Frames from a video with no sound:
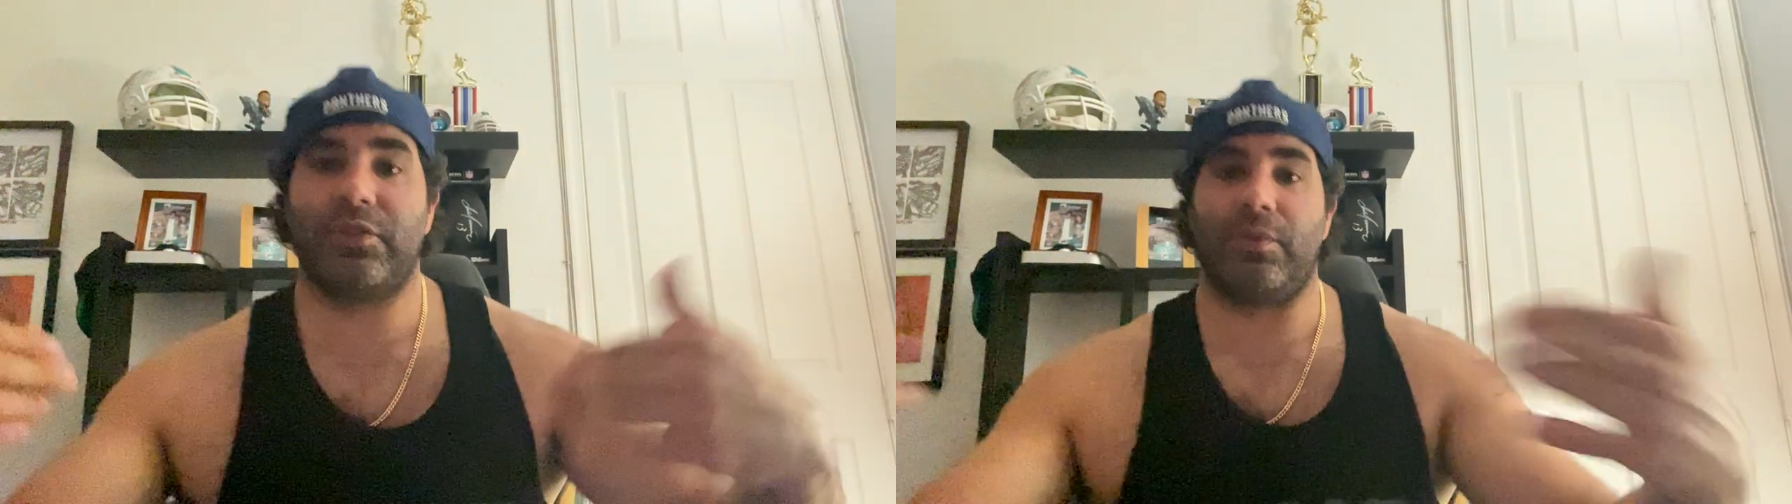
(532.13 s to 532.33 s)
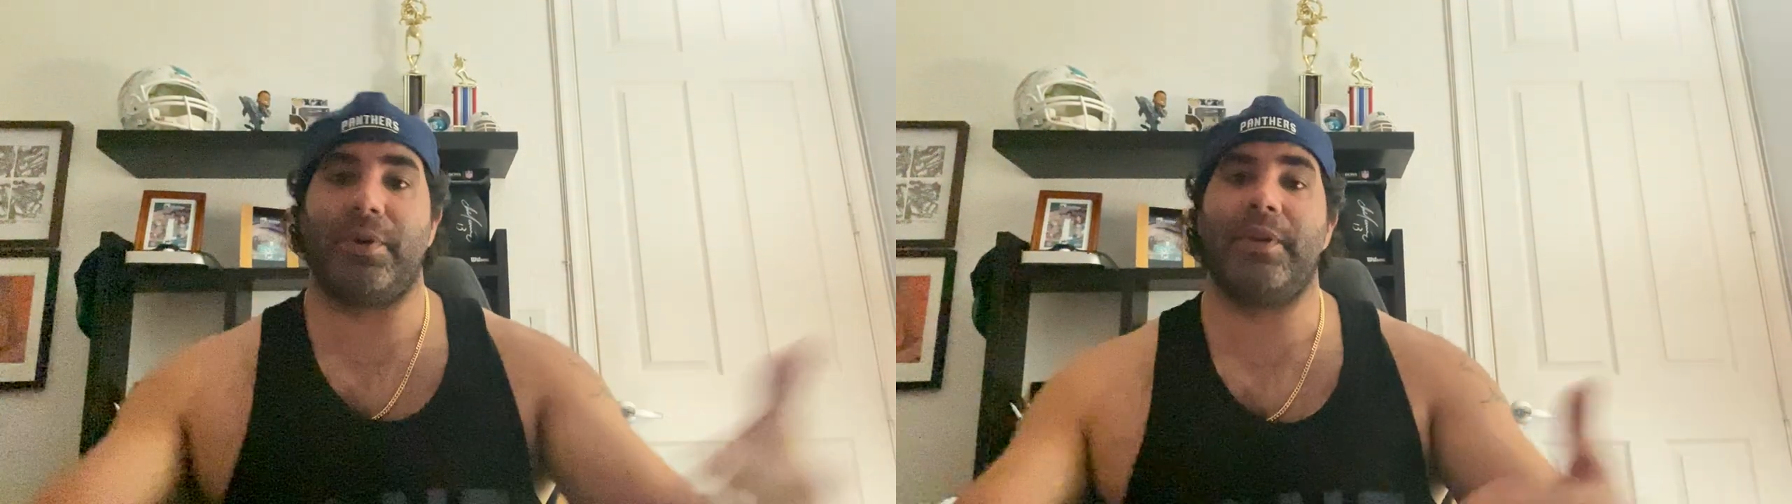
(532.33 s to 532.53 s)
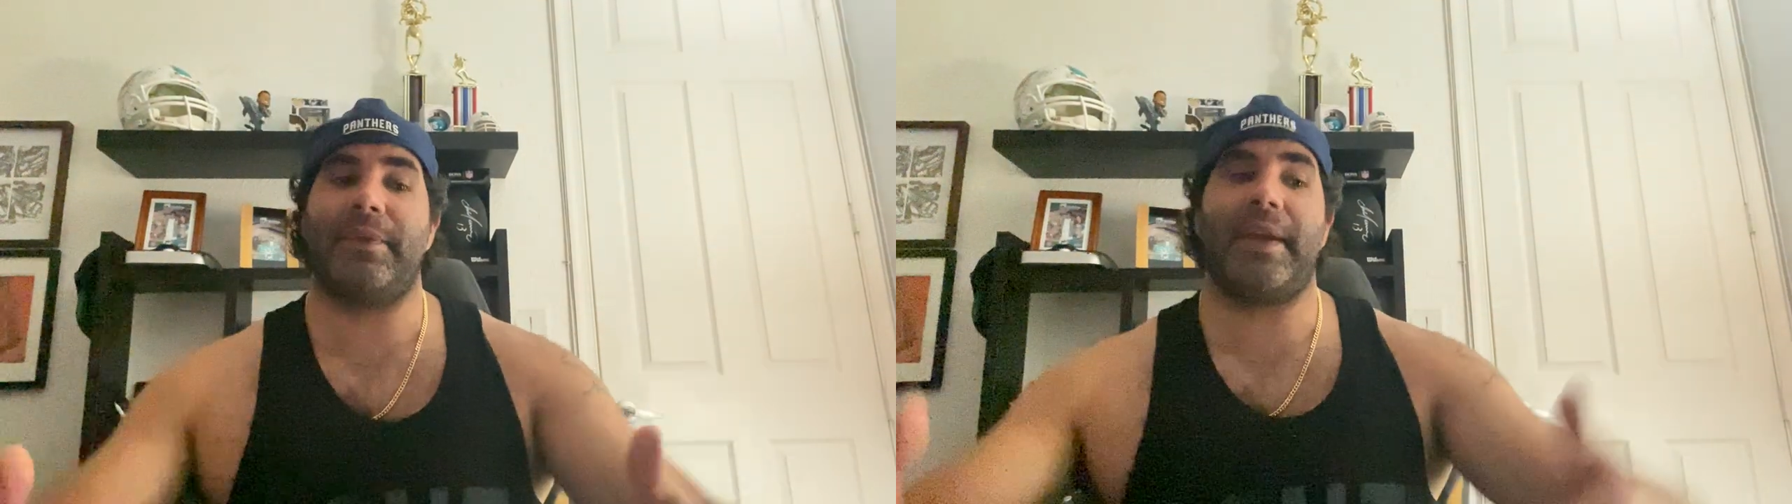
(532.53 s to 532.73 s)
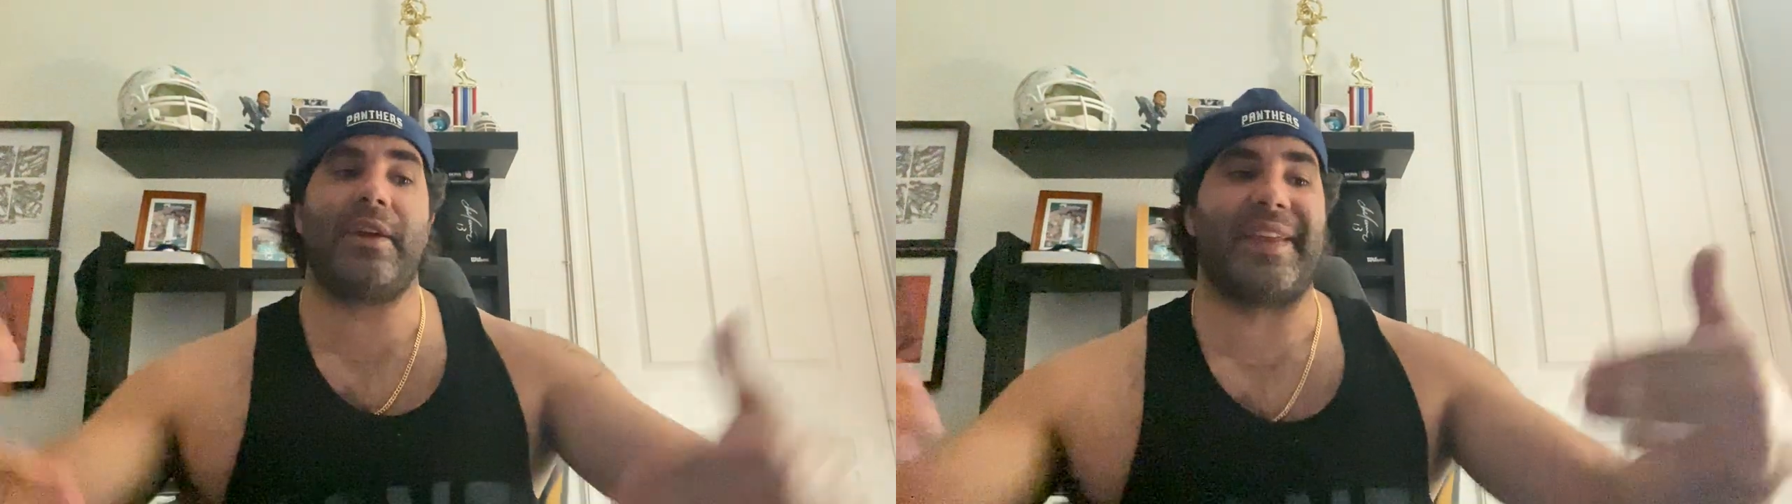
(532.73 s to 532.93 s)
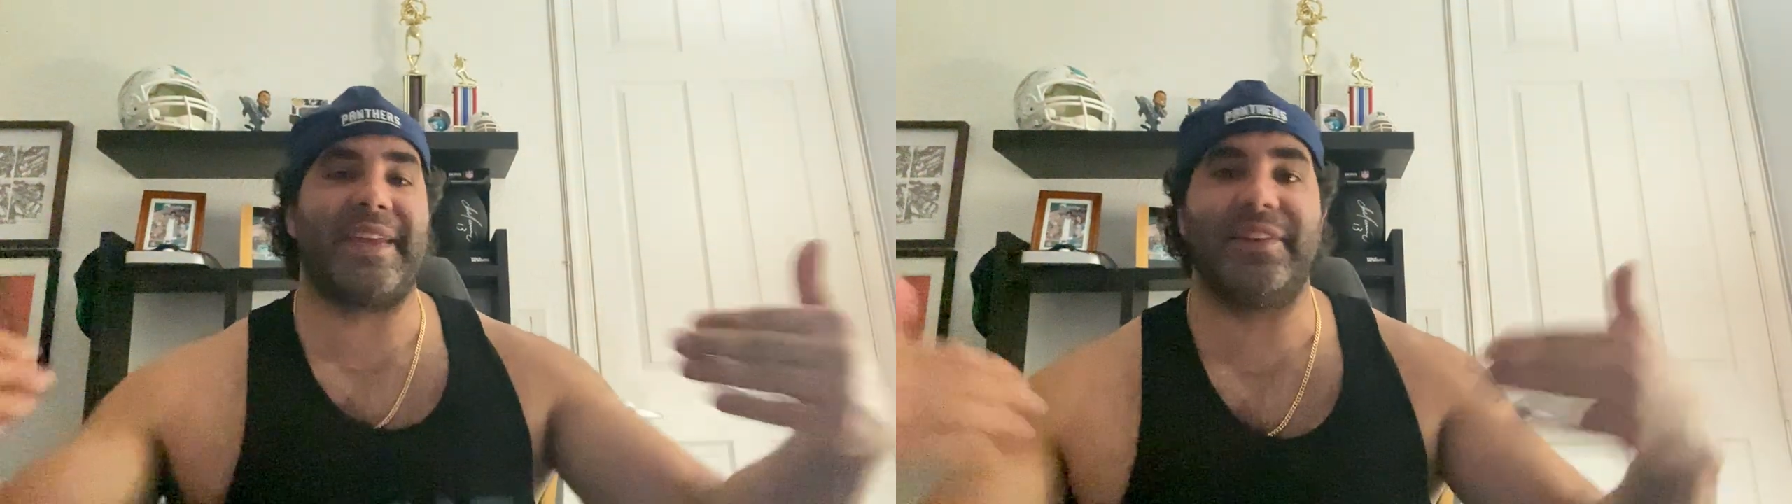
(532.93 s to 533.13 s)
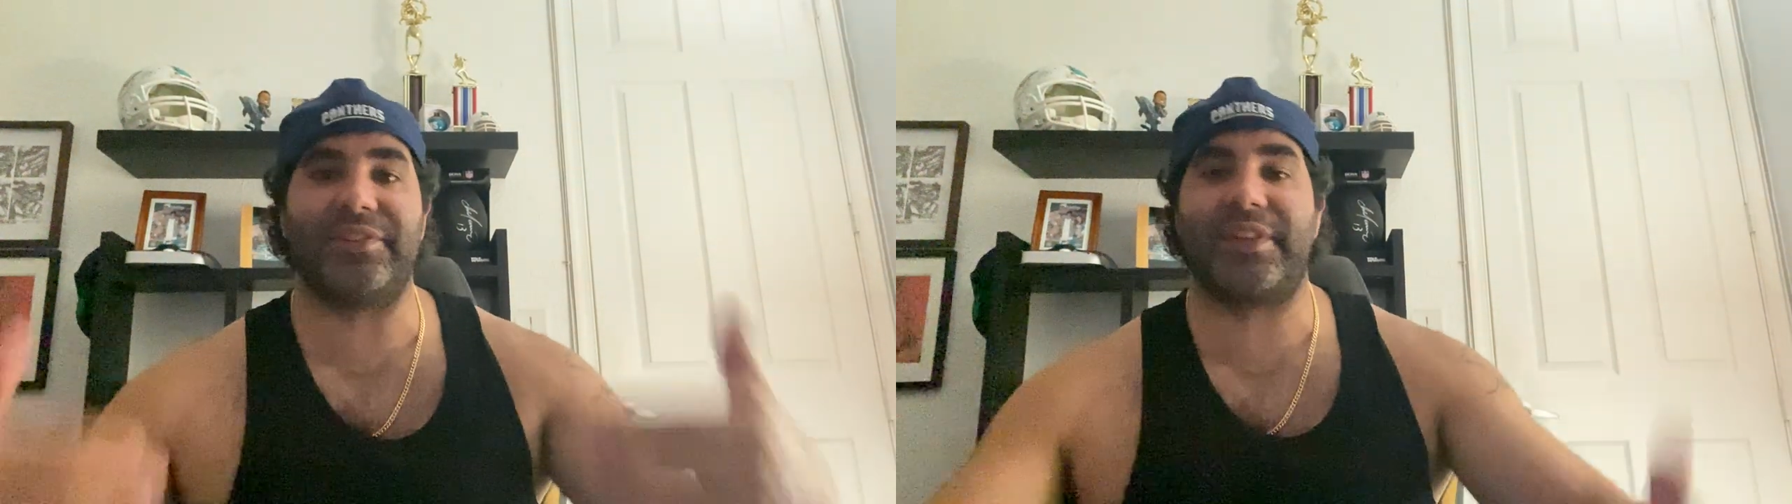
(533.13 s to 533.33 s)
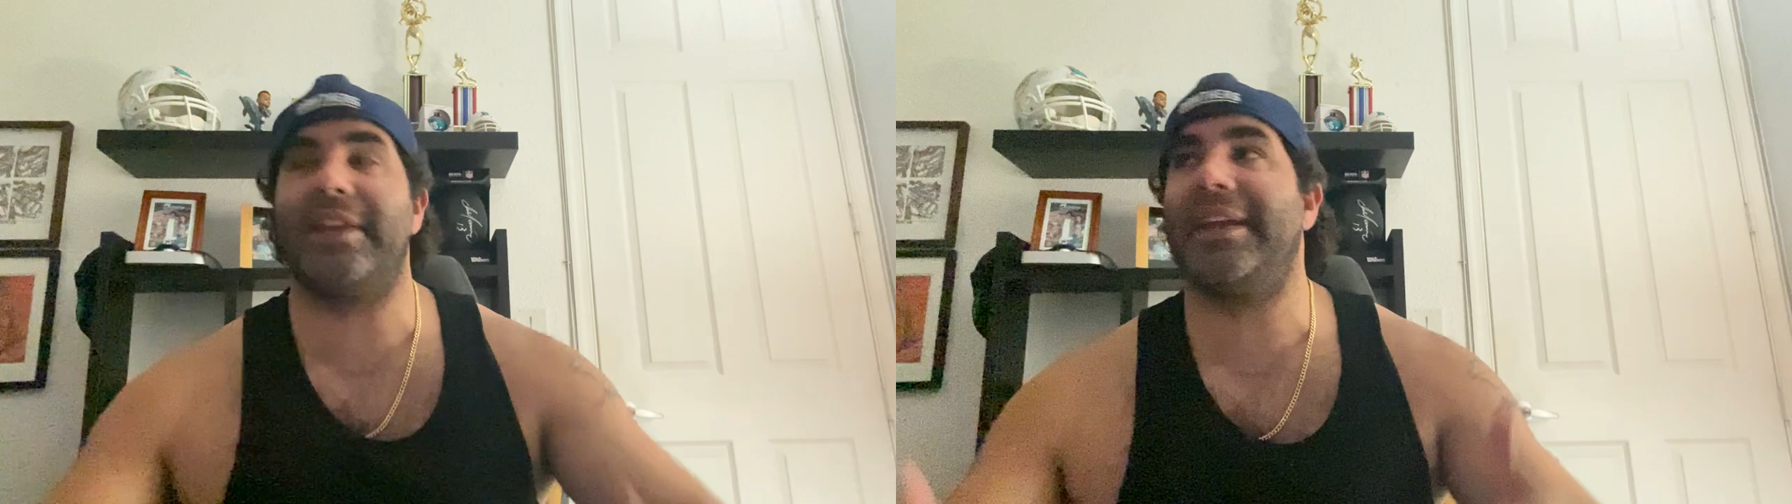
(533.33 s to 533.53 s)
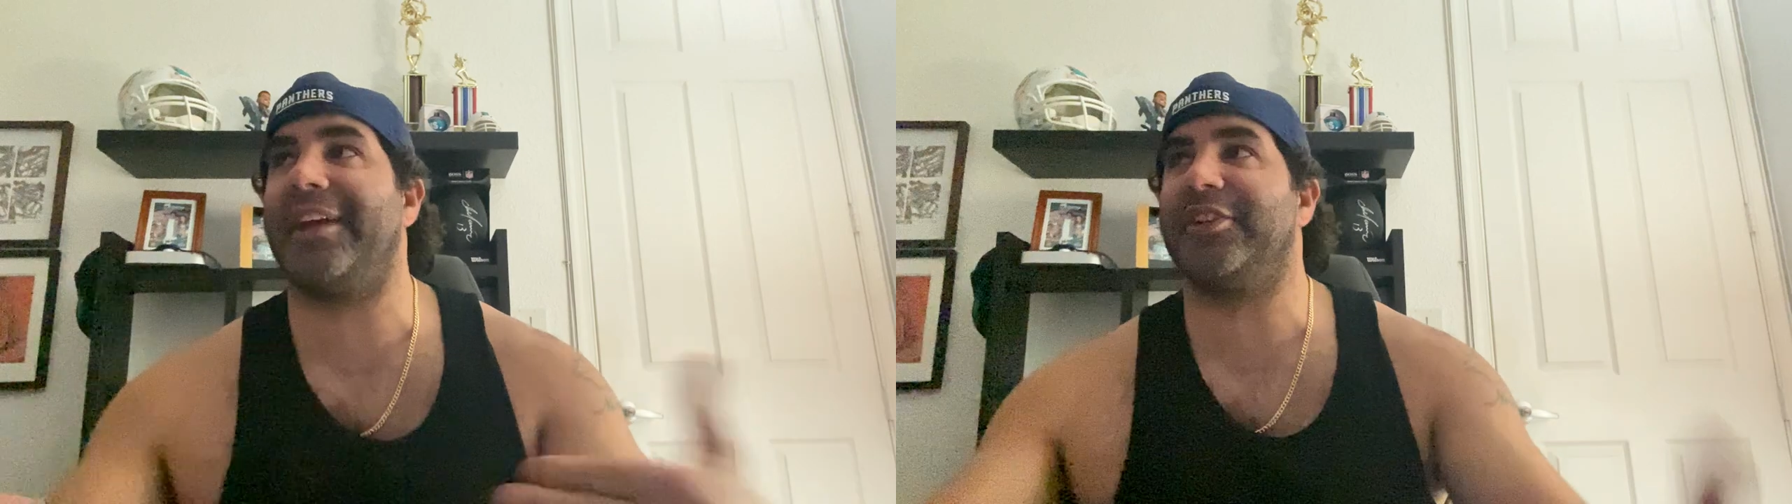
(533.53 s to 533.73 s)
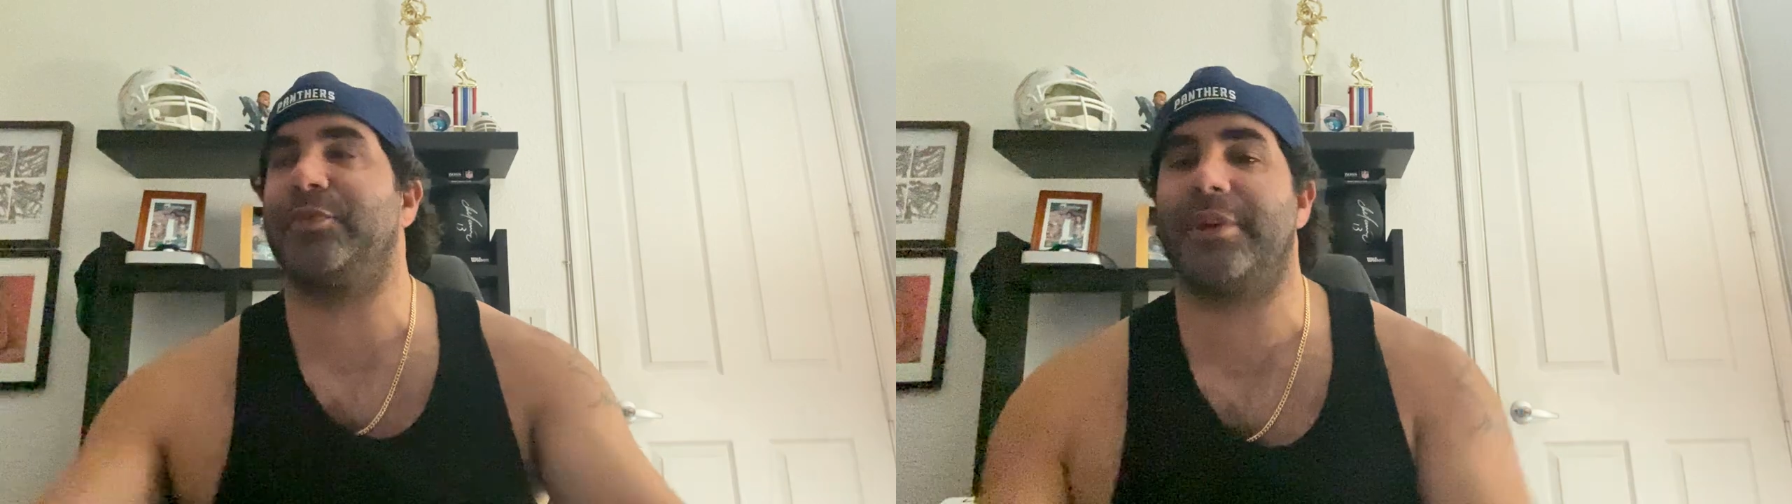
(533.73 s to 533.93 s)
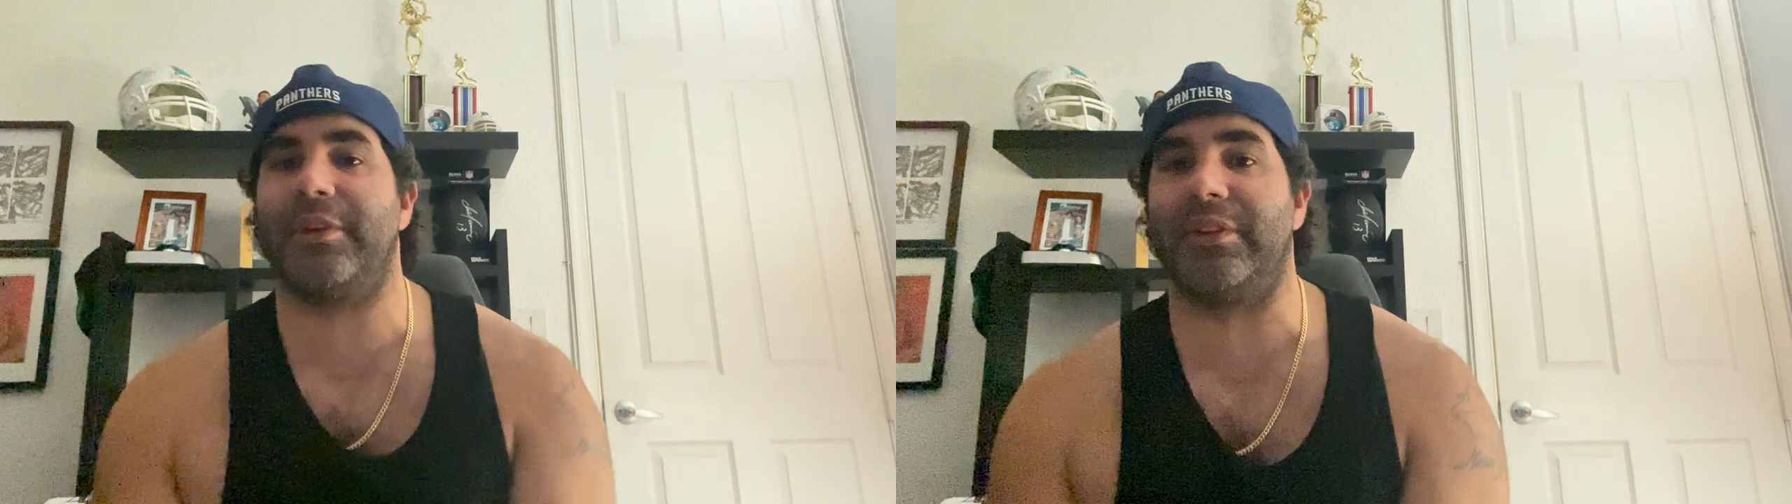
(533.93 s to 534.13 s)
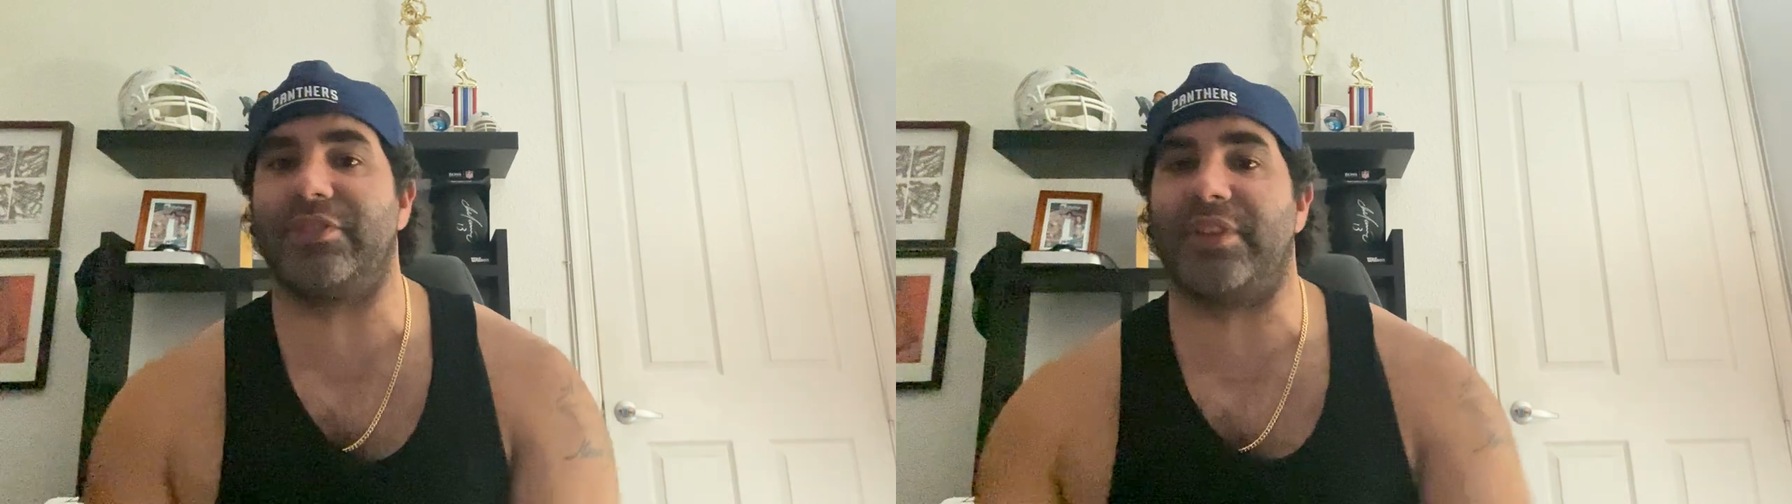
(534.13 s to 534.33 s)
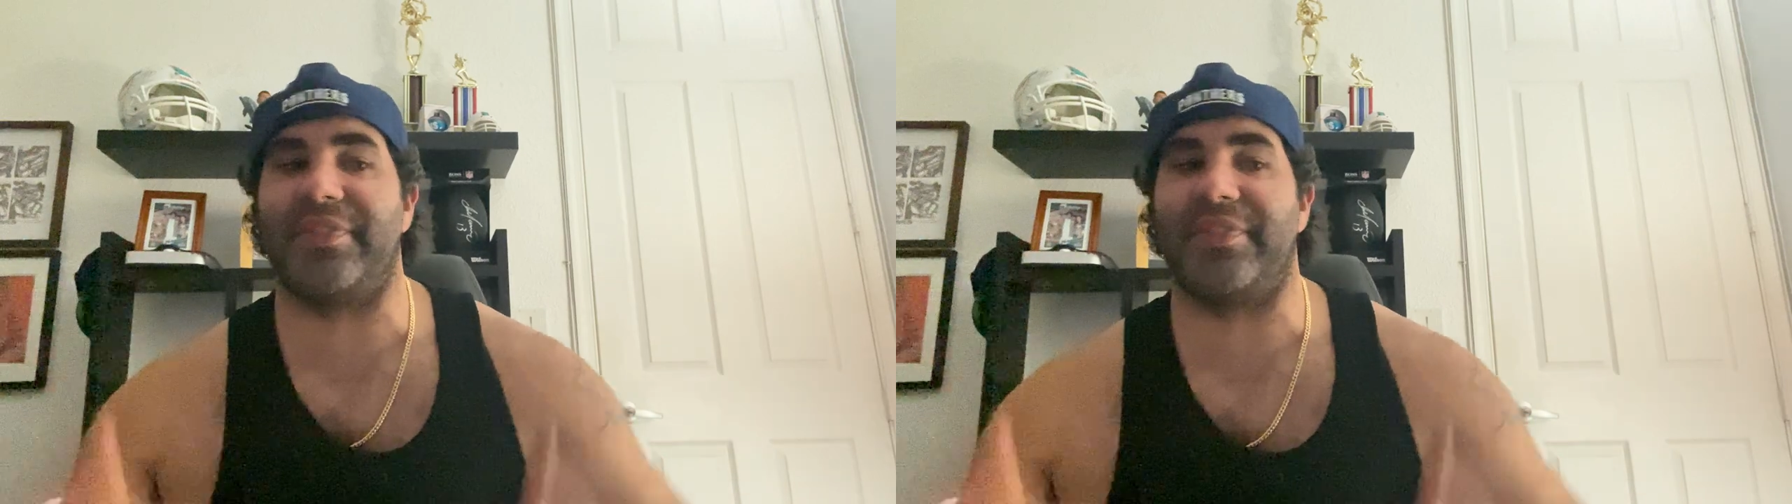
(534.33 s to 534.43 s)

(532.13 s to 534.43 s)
You put him there, he's gaining experience.